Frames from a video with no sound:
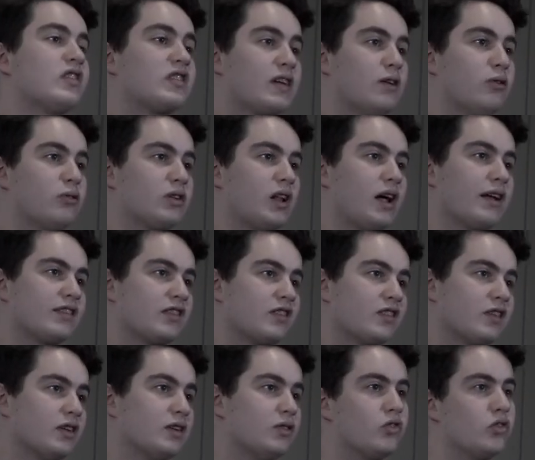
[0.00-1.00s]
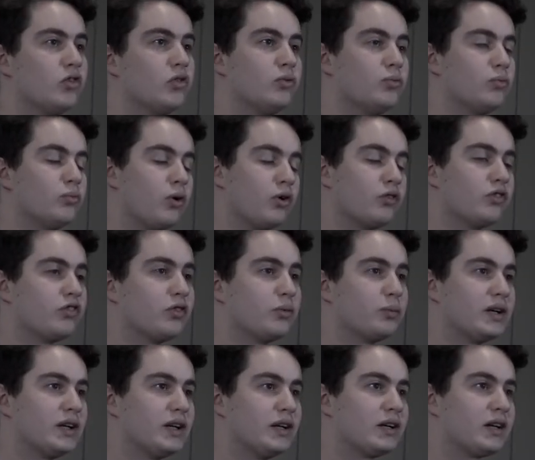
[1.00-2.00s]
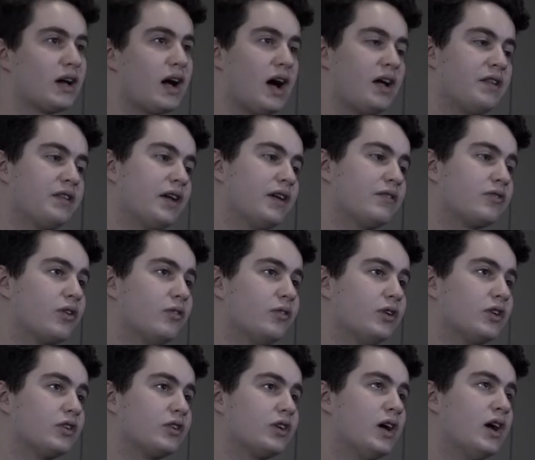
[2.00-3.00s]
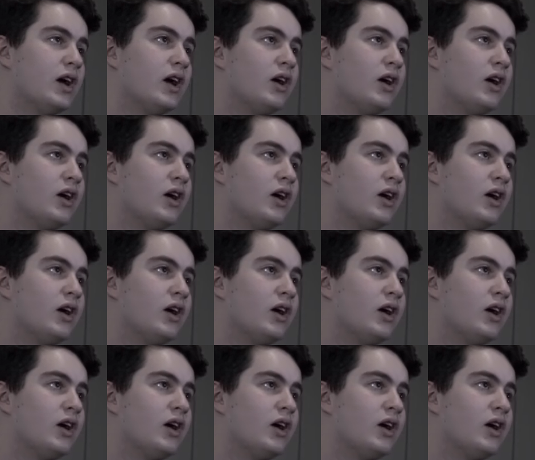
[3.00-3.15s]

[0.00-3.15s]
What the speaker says: skill classes that you do once a week, and they've covered,